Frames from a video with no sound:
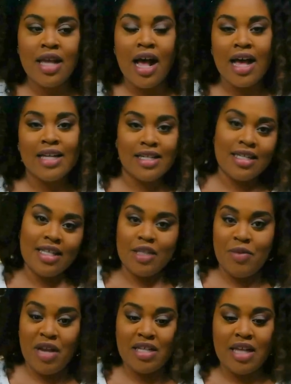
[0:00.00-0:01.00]
I did
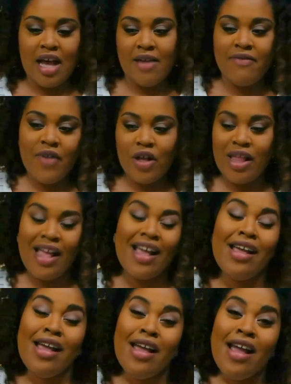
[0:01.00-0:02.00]
this because I felt like
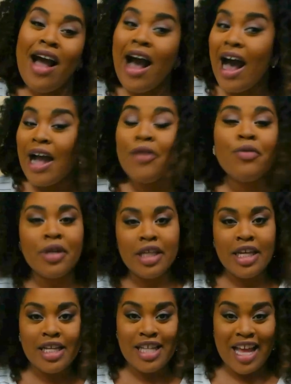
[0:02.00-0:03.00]
I
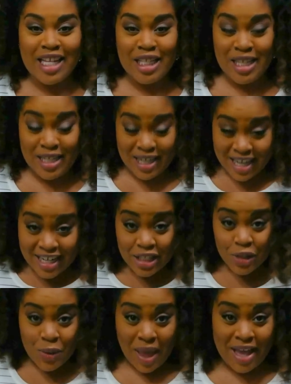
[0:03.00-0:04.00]
really needed
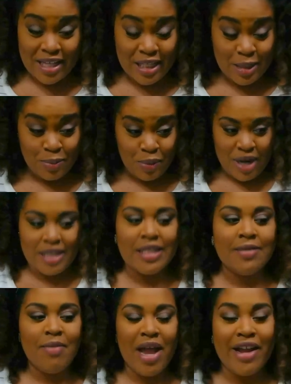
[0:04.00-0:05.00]
to
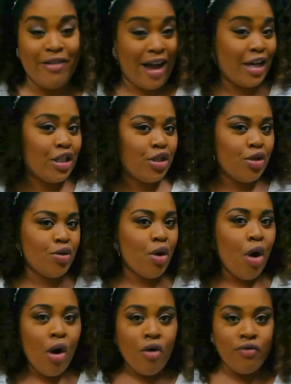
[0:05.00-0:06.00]
express my gratitude
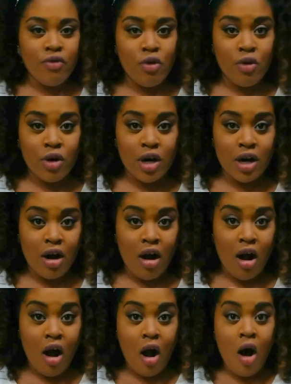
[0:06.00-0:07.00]

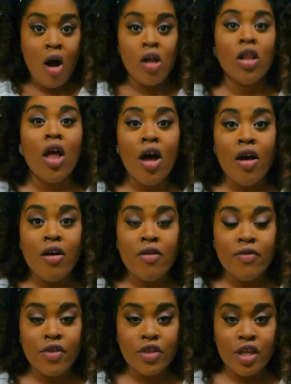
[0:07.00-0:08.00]
for all
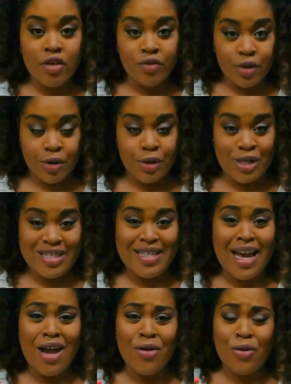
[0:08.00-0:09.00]
of the recruiters
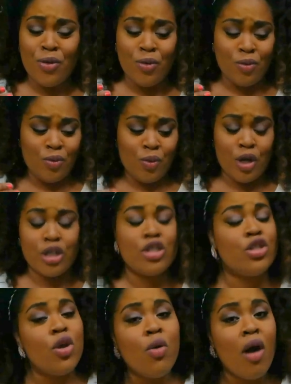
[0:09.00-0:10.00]
that worked
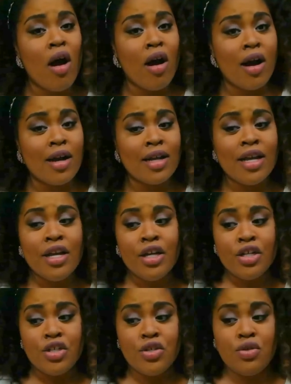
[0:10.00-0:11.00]
so hard
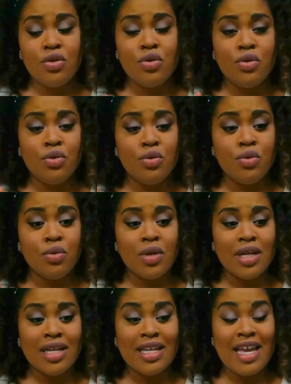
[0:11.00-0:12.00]
to
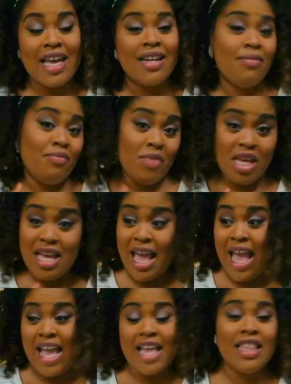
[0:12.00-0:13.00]
get
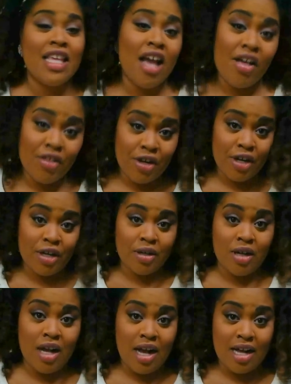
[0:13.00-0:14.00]
me and the
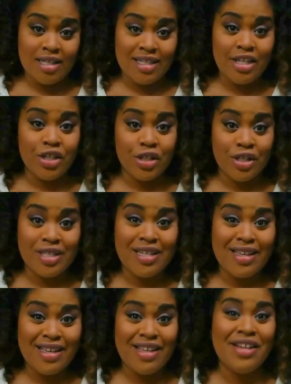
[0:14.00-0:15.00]
other
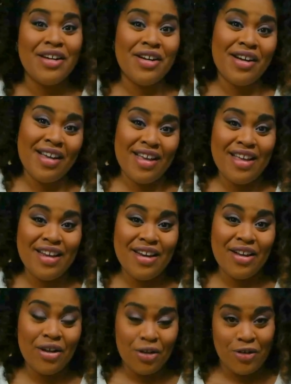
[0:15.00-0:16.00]
teachers here
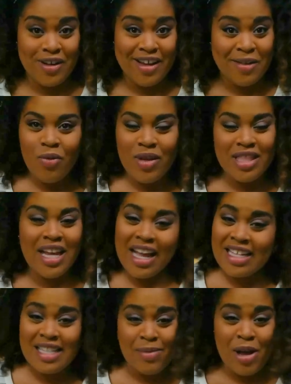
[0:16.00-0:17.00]
in Korea. One thing
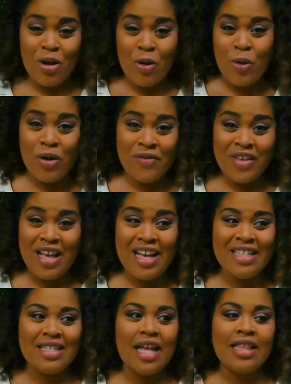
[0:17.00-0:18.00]
I can say about
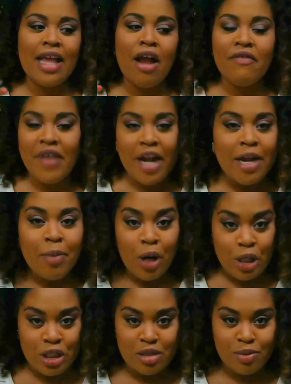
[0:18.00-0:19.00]
Korvia is that they are very
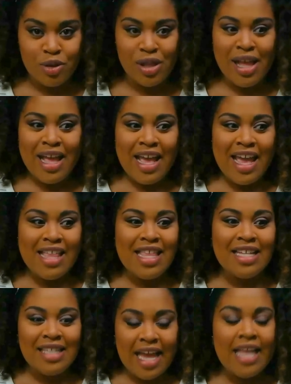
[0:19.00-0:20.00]
personable, and
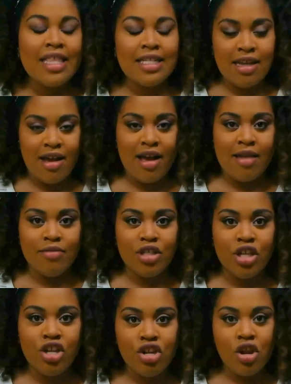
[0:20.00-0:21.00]
they take the time
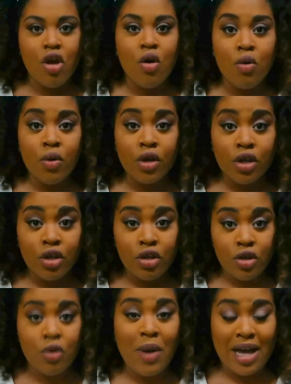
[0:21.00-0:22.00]
to know
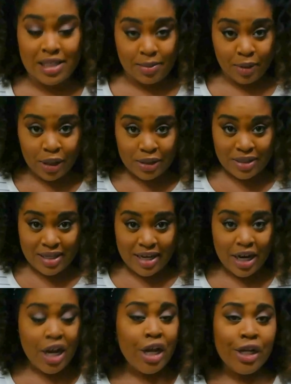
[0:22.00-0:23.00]
you as a person.